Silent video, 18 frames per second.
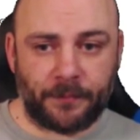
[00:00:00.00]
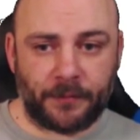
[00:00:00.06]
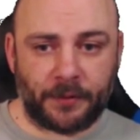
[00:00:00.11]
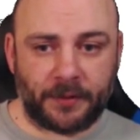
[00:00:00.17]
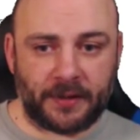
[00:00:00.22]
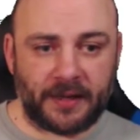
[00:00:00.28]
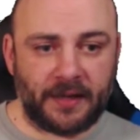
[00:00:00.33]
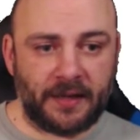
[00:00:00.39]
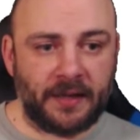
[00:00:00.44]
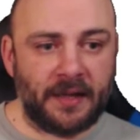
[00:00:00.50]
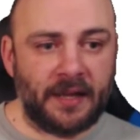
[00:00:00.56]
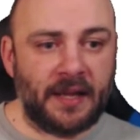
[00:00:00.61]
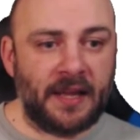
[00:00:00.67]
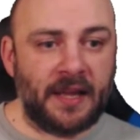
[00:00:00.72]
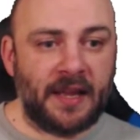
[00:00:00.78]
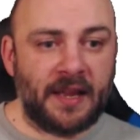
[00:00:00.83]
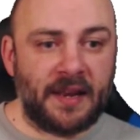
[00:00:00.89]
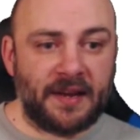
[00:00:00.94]
Okay.
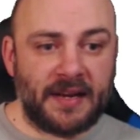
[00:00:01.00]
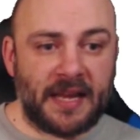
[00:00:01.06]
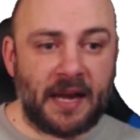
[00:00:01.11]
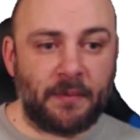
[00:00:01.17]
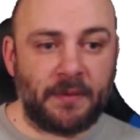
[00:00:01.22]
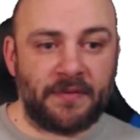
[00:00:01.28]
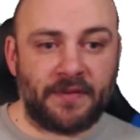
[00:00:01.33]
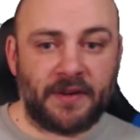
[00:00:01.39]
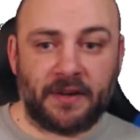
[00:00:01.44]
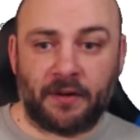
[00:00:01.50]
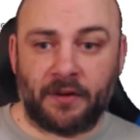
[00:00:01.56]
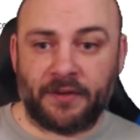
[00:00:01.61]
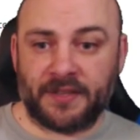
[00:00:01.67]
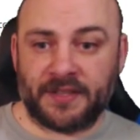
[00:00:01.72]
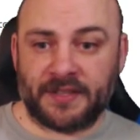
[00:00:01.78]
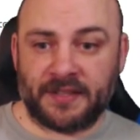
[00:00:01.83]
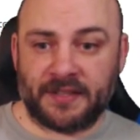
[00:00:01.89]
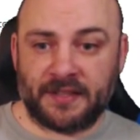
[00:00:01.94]
Now we've got all
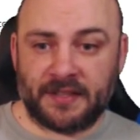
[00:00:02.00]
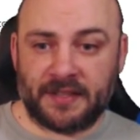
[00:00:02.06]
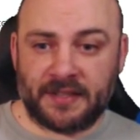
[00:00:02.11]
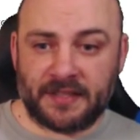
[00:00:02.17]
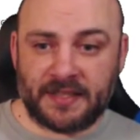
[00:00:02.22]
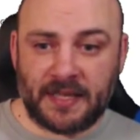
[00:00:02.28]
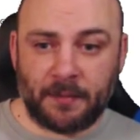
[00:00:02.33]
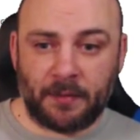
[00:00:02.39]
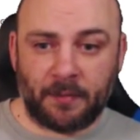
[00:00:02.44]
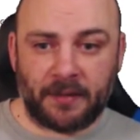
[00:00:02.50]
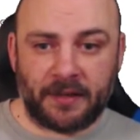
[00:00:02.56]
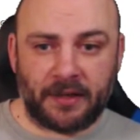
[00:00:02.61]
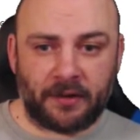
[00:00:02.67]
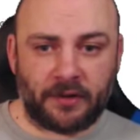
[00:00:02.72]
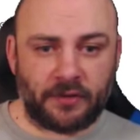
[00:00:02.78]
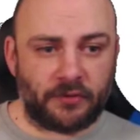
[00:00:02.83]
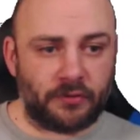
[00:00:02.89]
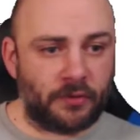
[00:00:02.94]
this disable player
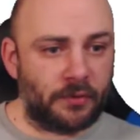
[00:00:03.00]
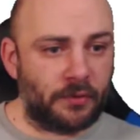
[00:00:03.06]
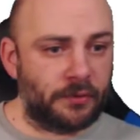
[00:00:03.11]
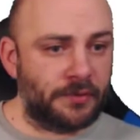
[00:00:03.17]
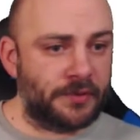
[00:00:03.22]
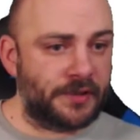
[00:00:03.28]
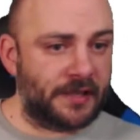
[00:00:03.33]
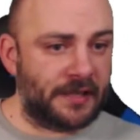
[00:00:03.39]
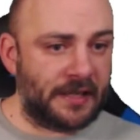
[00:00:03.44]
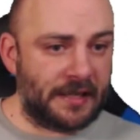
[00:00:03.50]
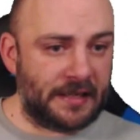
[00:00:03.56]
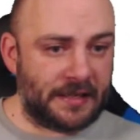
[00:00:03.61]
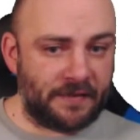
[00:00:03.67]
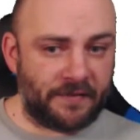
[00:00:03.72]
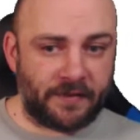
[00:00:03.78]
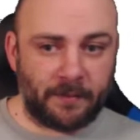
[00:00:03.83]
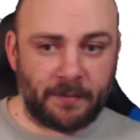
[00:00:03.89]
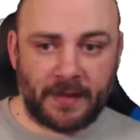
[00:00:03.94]
controls in a
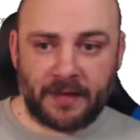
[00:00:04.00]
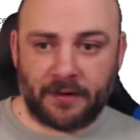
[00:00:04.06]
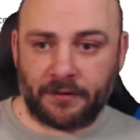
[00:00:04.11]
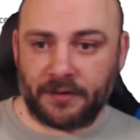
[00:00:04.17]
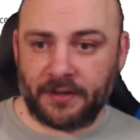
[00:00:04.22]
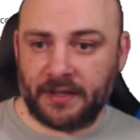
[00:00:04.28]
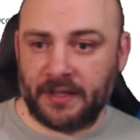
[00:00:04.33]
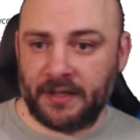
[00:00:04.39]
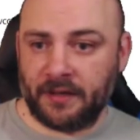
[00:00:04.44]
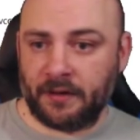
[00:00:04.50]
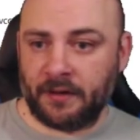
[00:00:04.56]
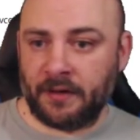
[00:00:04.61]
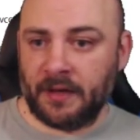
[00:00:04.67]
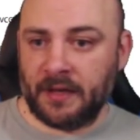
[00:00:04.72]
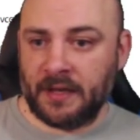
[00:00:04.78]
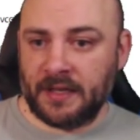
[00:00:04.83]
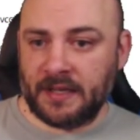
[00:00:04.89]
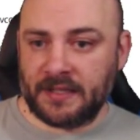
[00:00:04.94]
different manner to here.
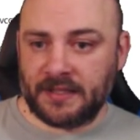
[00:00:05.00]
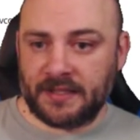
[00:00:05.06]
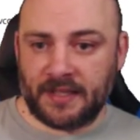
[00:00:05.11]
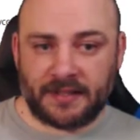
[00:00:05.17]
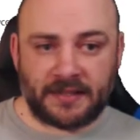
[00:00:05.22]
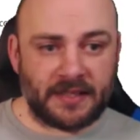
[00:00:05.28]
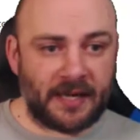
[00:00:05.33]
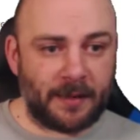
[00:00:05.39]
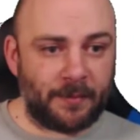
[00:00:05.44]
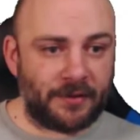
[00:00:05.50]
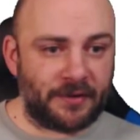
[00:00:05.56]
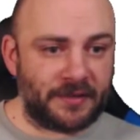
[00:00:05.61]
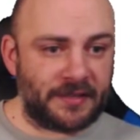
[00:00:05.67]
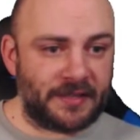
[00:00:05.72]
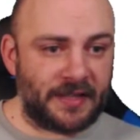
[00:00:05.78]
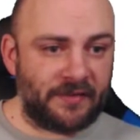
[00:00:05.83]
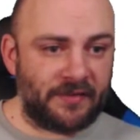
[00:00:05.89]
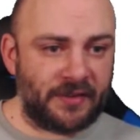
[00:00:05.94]
Set timer to
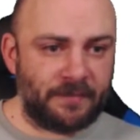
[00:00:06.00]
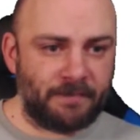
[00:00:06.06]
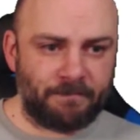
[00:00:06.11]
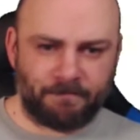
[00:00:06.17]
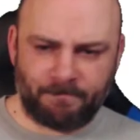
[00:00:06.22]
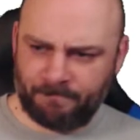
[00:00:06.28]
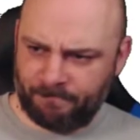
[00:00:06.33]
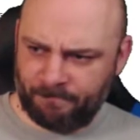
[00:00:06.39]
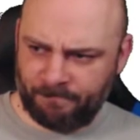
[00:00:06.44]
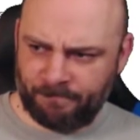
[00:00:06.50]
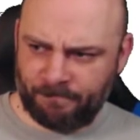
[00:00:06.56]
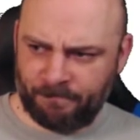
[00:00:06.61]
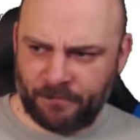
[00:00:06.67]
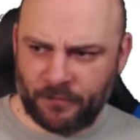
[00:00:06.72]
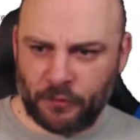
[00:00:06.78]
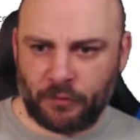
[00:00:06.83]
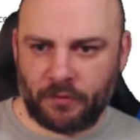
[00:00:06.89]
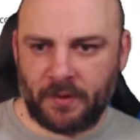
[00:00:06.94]

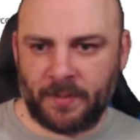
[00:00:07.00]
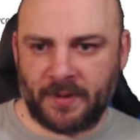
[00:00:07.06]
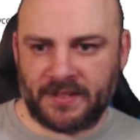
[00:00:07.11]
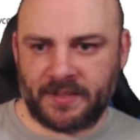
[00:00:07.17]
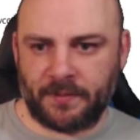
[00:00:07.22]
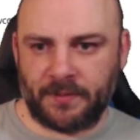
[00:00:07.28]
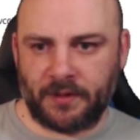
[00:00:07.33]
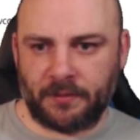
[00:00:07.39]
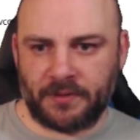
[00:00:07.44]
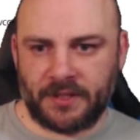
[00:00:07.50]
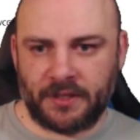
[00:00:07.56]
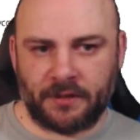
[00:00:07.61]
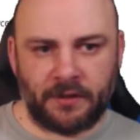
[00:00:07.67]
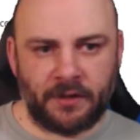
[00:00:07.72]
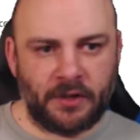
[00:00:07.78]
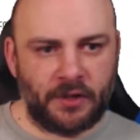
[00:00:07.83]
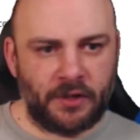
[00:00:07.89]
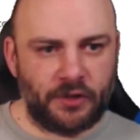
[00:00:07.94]
7. Cribbing some notes
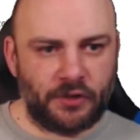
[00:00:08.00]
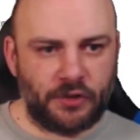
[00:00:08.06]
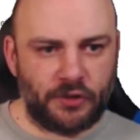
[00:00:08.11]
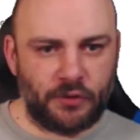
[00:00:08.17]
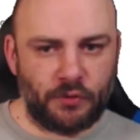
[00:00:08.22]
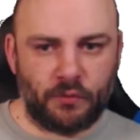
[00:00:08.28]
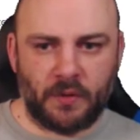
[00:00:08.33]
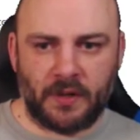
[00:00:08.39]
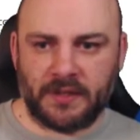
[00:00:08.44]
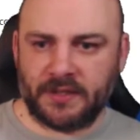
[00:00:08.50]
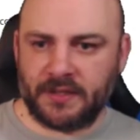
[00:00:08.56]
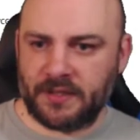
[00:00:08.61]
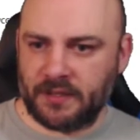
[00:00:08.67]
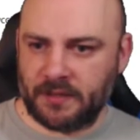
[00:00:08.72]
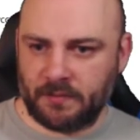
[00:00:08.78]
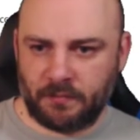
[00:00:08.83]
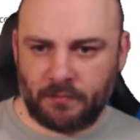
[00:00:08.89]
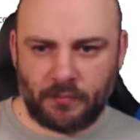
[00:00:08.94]
here. Do
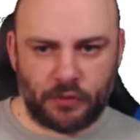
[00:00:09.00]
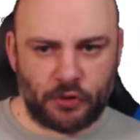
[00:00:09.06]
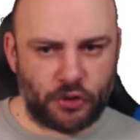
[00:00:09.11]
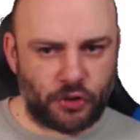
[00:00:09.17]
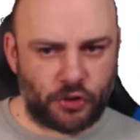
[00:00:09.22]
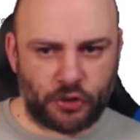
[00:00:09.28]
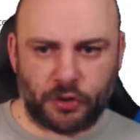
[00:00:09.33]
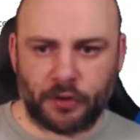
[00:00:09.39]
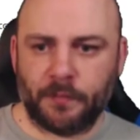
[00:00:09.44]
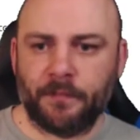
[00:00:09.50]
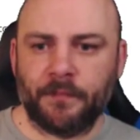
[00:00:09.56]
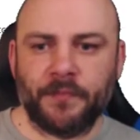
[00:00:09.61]
once. Sure.